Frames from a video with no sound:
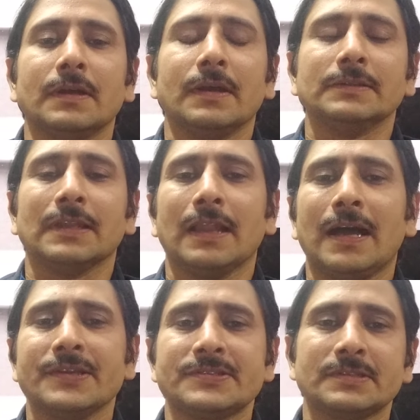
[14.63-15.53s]
In the
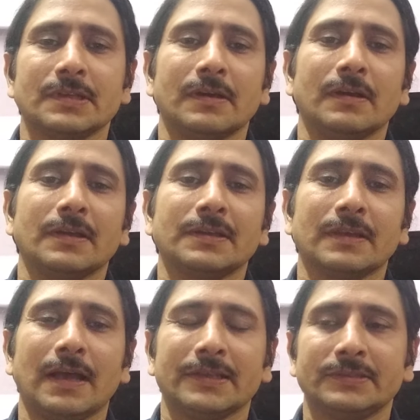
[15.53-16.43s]
last
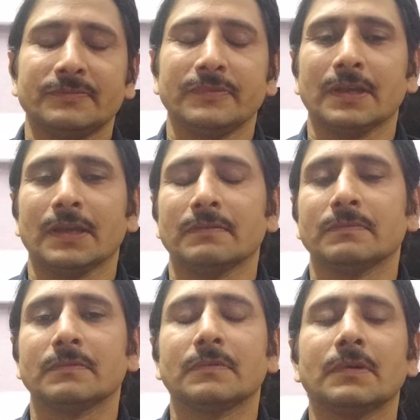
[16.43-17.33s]
class, we have
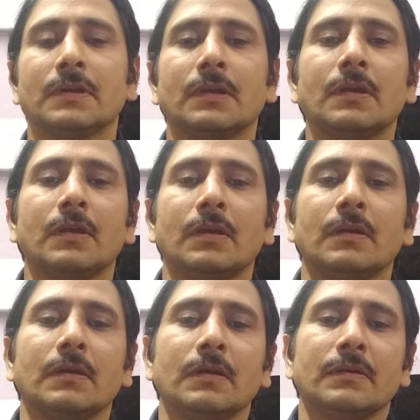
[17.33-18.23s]

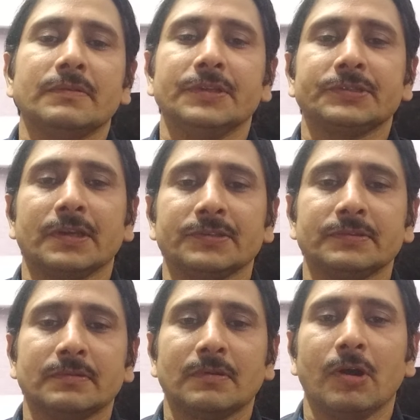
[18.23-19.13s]

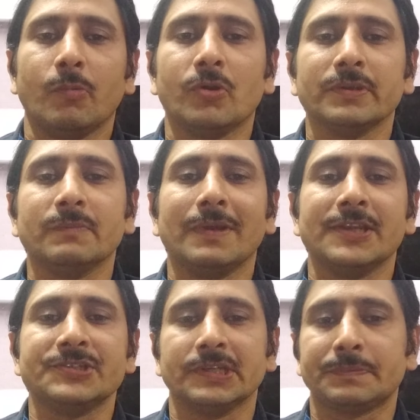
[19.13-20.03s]
discussed about the
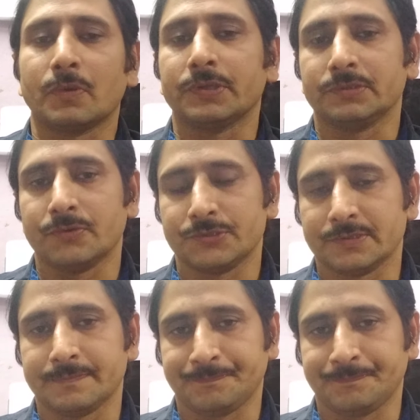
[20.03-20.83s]
malicious prosecution.